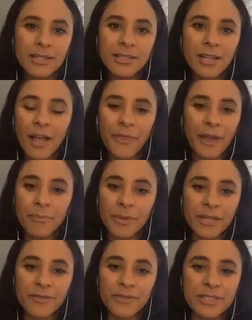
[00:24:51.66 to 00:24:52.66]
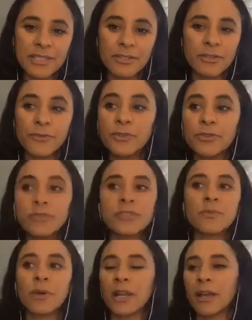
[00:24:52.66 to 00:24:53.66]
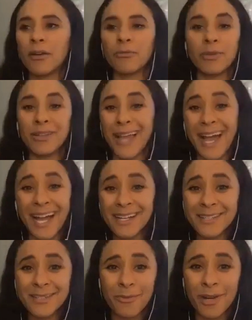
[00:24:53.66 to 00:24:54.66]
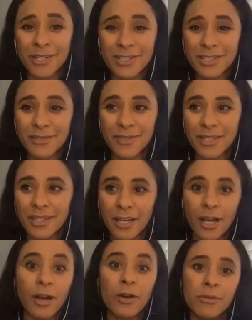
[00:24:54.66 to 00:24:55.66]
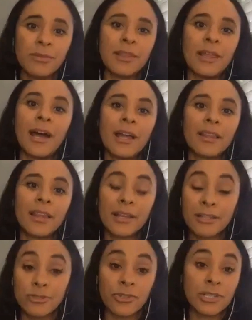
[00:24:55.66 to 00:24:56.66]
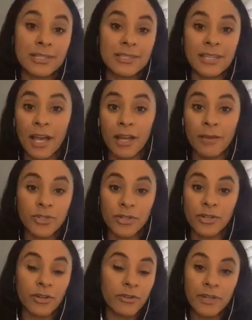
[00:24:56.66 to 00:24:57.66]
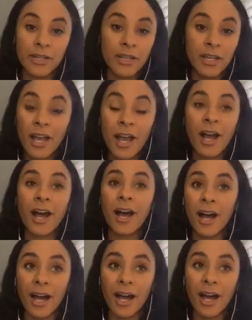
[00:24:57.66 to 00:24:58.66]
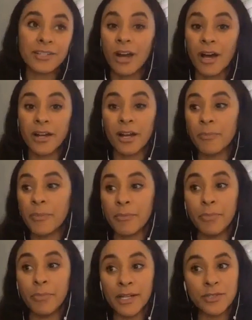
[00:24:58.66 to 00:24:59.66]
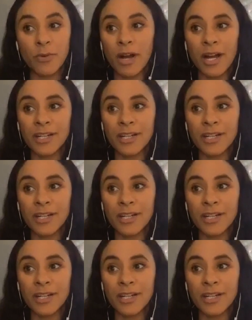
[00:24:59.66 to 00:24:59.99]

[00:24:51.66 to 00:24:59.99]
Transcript: it's not that big of a deal. If you just want to relax and watch TV, own that. Like during this time, during COVID, I just caught up and binge